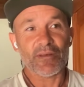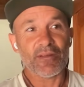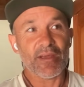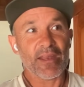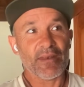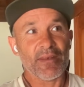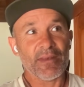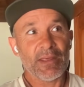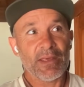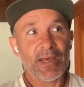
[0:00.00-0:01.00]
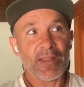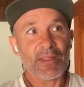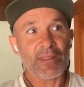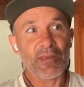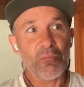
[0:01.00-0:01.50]
And I
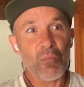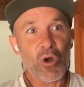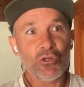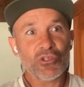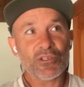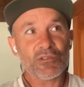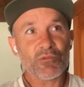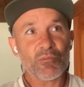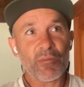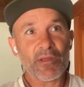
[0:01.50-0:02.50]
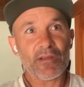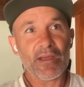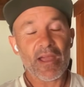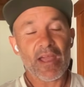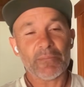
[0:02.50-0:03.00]
think the emotions would probably
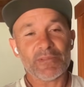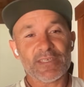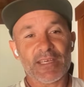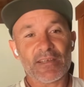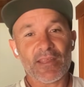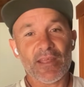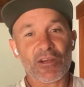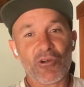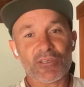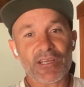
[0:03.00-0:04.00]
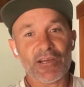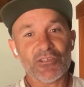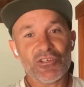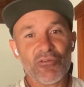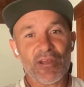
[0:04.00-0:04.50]
upset a
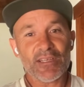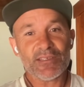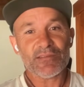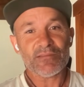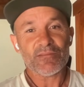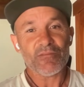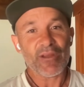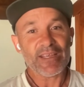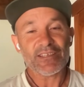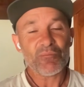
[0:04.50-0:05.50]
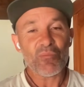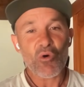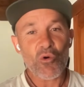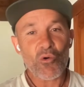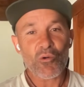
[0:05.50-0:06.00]
cross-country racer
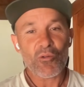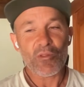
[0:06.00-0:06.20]
more